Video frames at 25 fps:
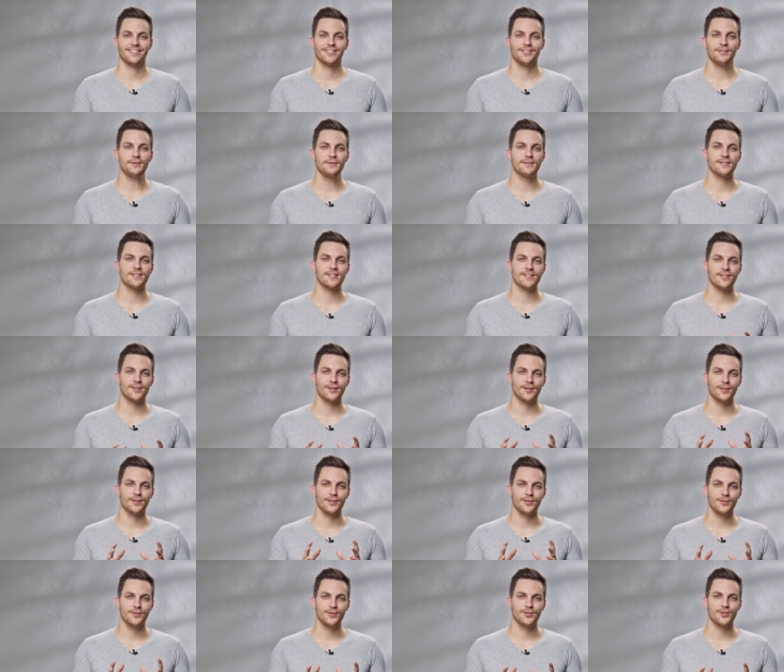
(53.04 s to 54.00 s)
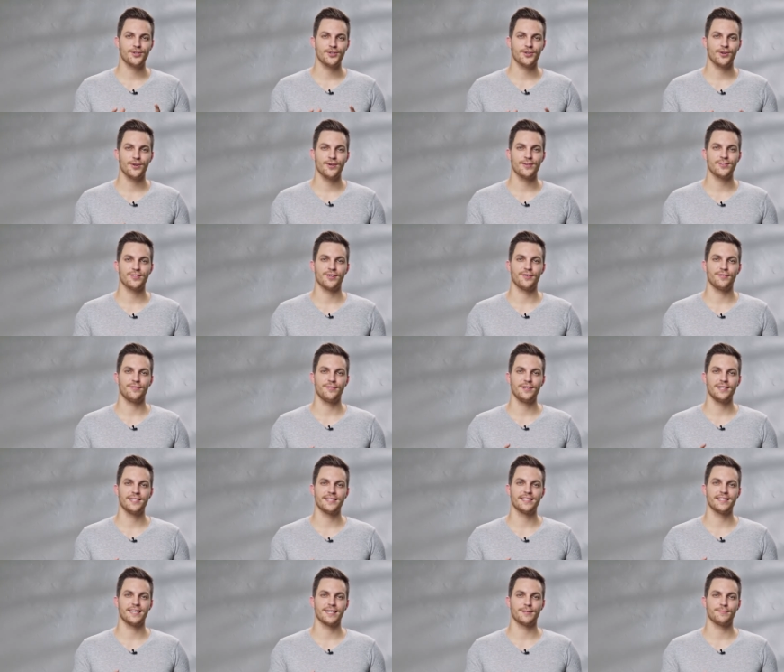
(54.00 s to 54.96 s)
To install your choice of
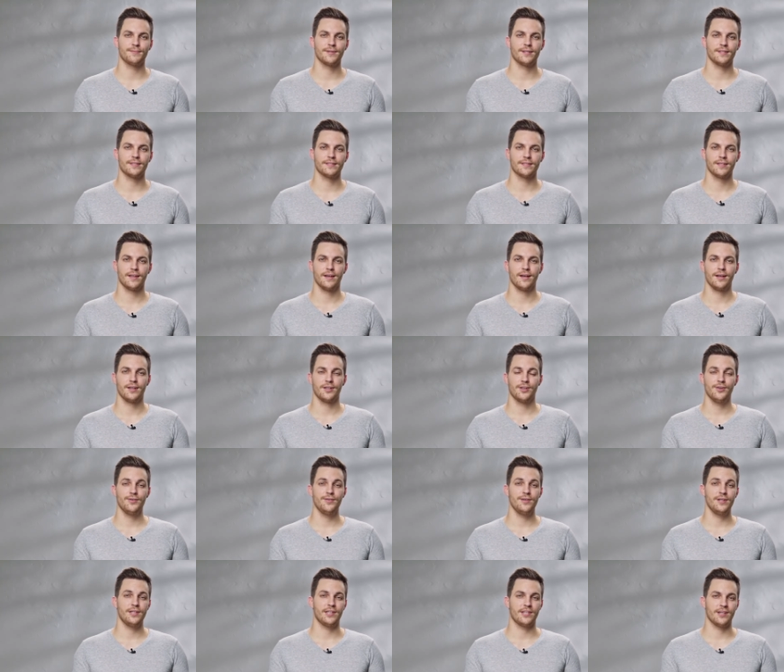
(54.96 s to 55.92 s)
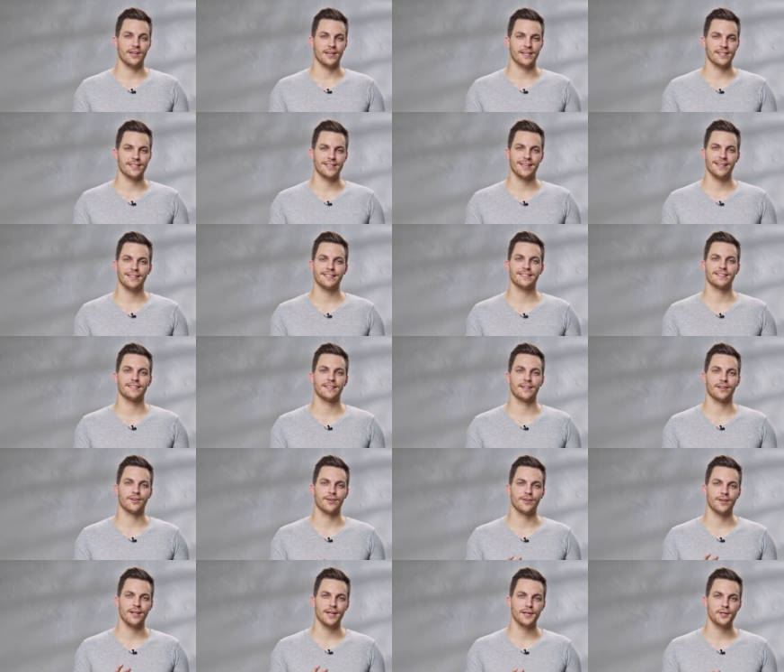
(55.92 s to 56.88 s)
litt segments, you need to access the
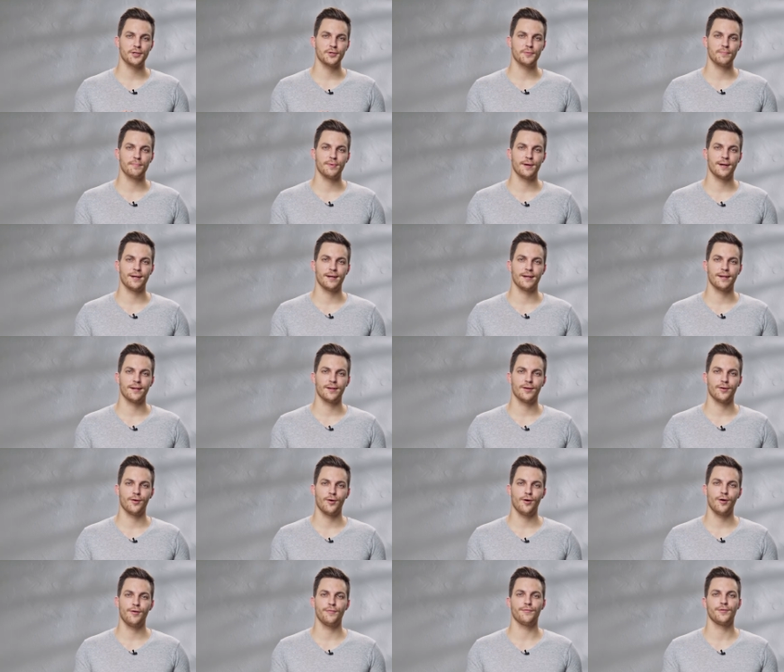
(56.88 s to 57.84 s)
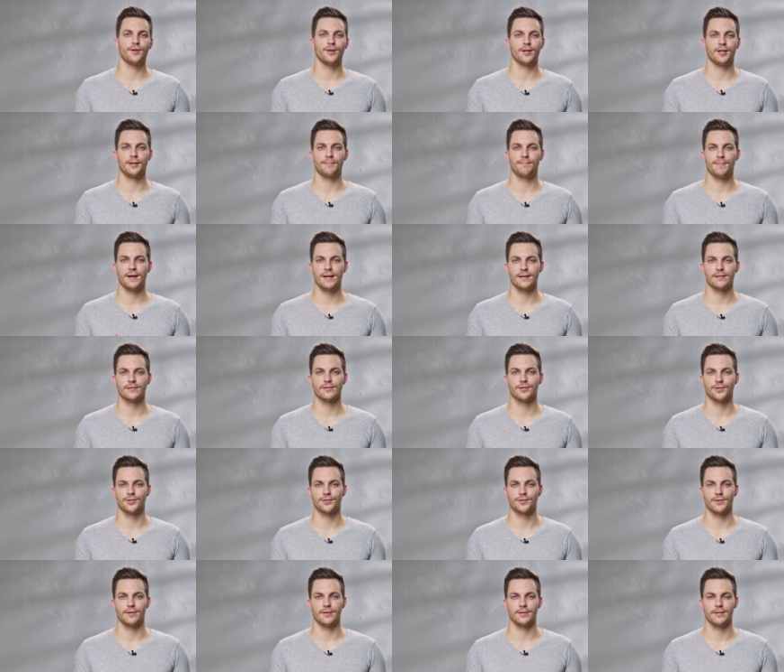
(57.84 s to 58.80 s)
connection panel of your litt base
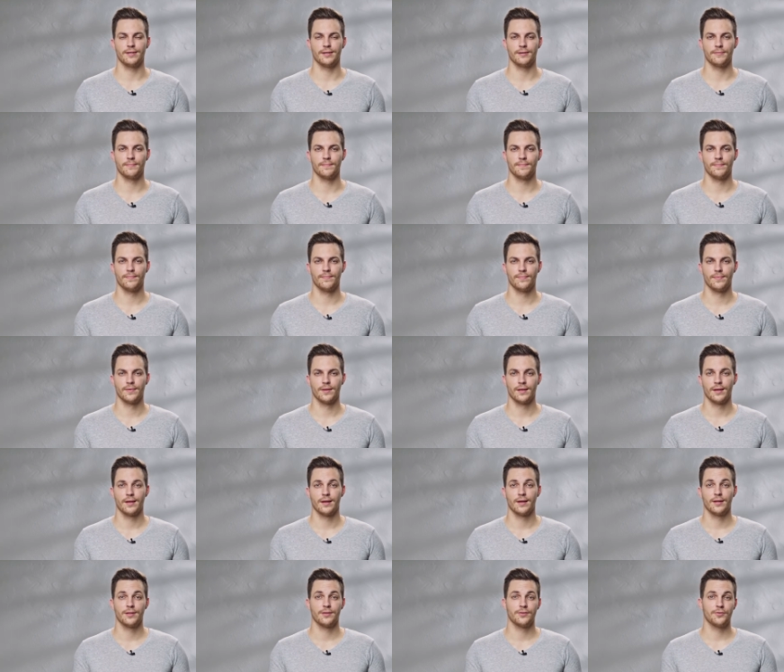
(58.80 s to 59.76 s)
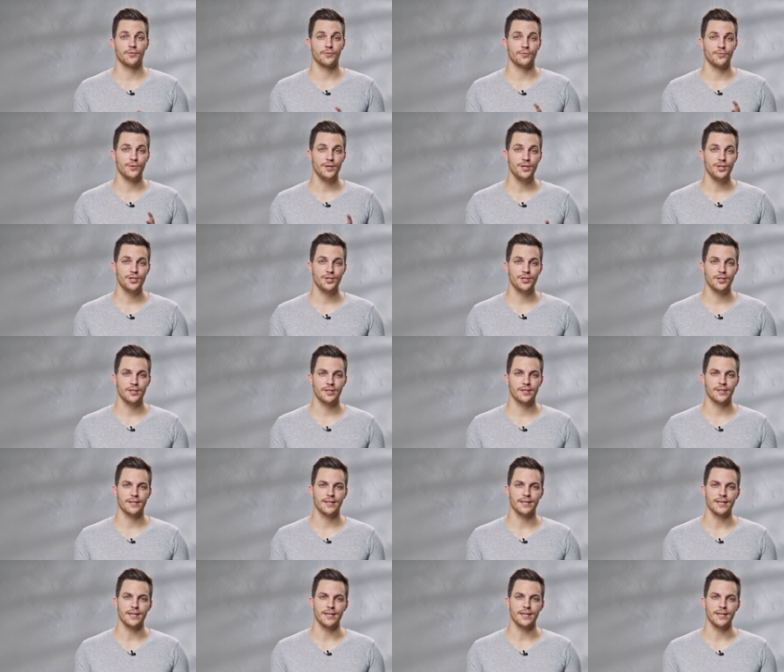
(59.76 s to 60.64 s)
controller. To reach it,